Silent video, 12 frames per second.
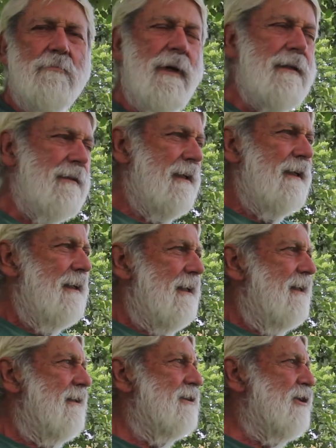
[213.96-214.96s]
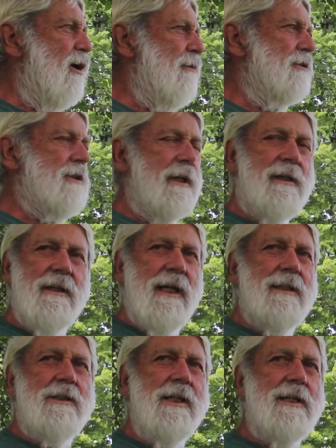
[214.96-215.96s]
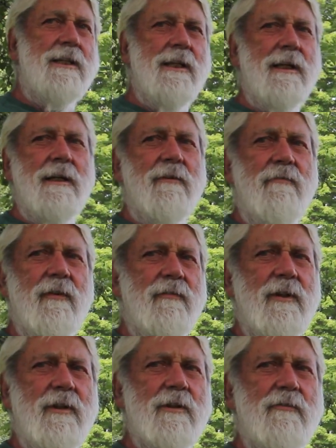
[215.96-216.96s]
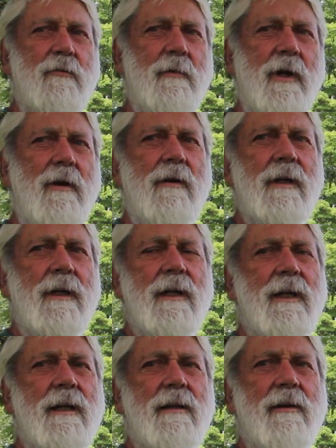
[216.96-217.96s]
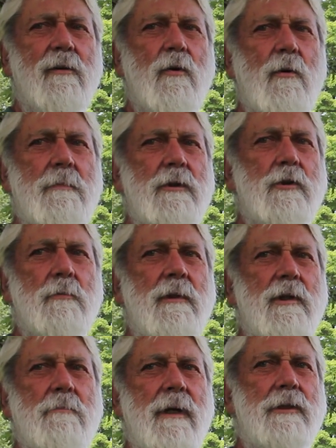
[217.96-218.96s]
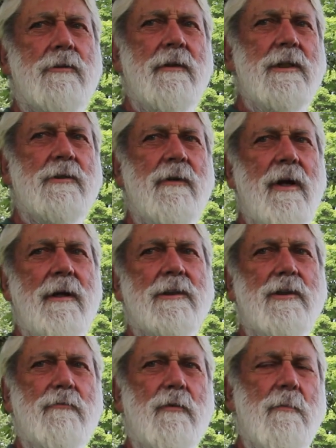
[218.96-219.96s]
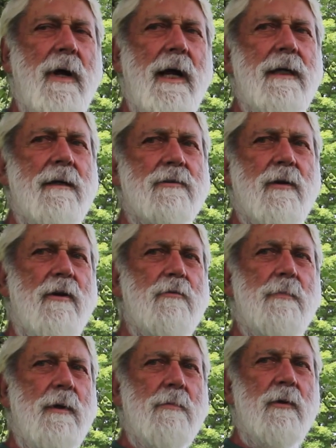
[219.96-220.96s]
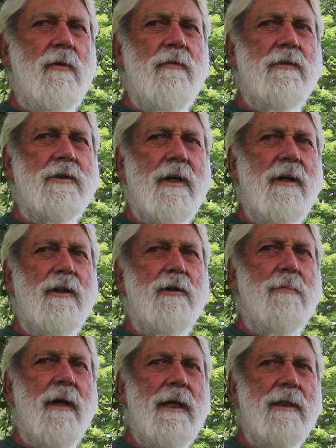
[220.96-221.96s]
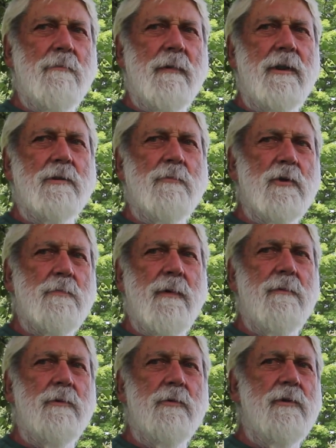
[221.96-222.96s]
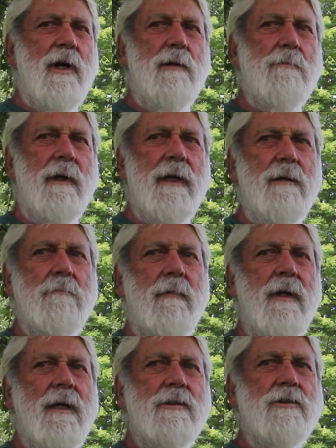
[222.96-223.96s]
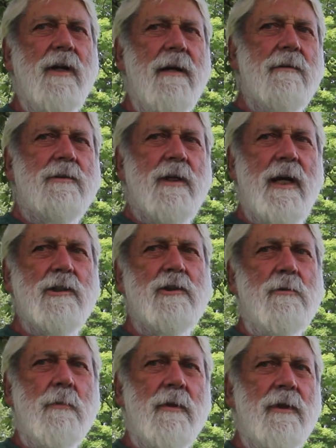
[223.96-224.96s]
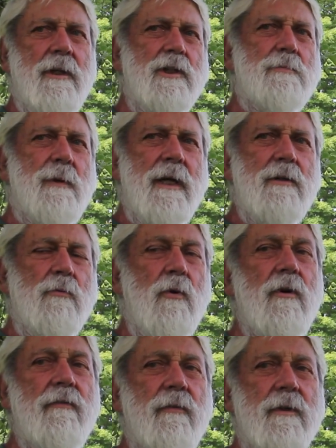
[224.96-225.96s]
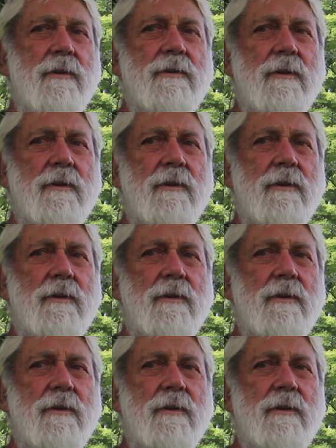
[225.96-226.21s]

But it's almost like an antique thing, and 50 years from now, there won't be too many big trees around except the mine and other people who've decided to plant them, because most people do not plant standard size anymore. They just plant dwarf ones.